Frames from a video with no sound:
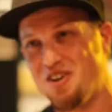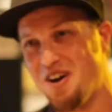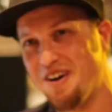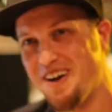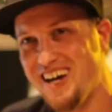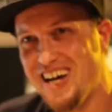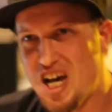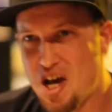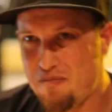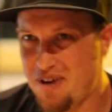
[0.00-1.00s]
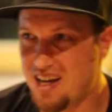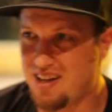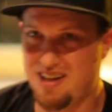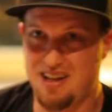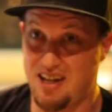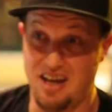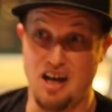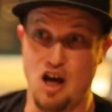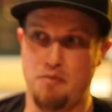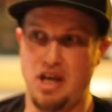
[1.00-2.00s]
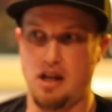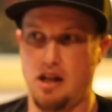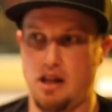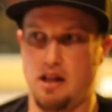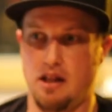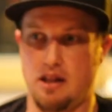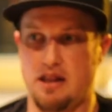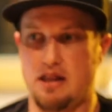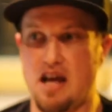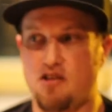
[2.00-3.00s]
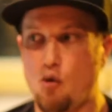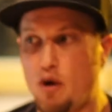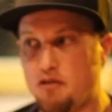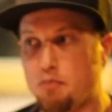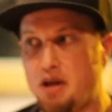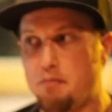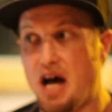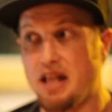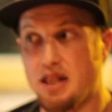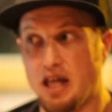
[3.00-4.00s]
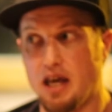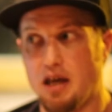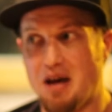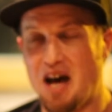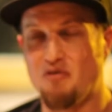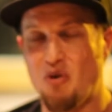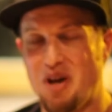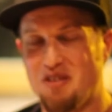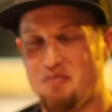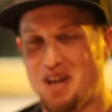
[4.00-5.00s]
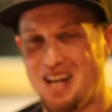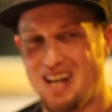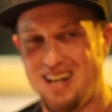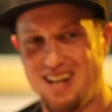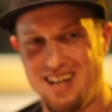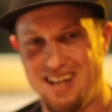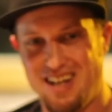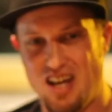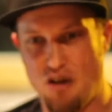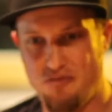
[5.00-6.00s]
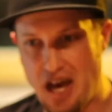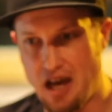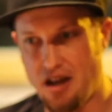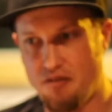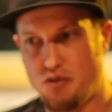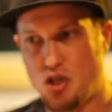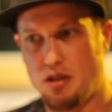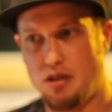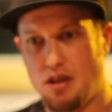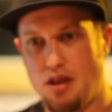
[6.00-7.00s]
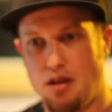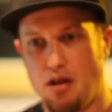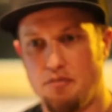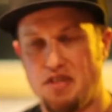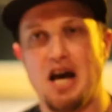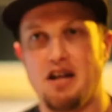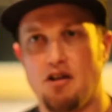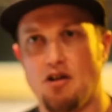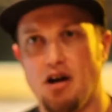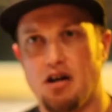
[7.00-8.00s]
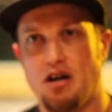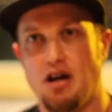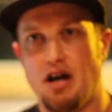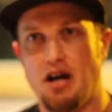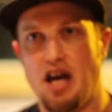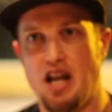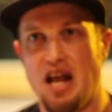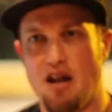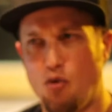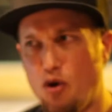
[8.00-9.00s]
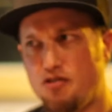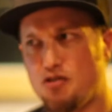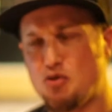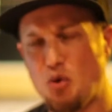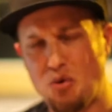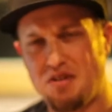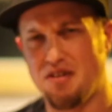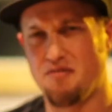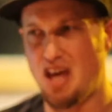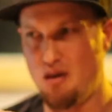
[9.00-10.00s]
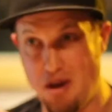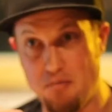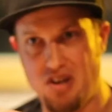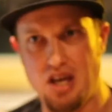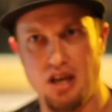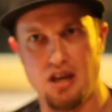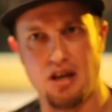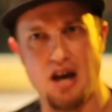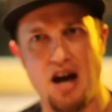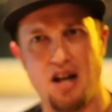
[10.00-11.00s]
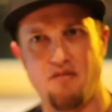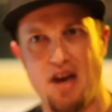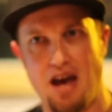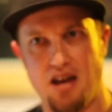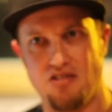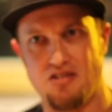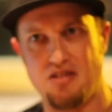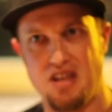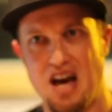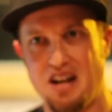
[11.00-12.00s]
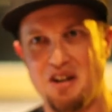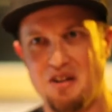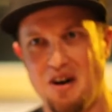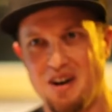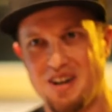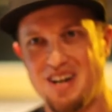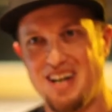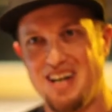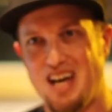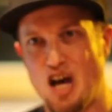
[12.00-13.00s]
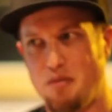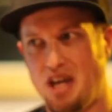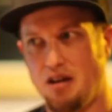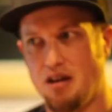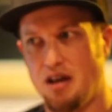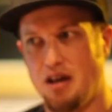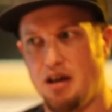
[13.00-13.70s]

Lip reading: to know. But yeah, I mean, that's always been my thing. I've always been a fan of the underdog. And I've always thought of MMD kind of as the underdog. I mean,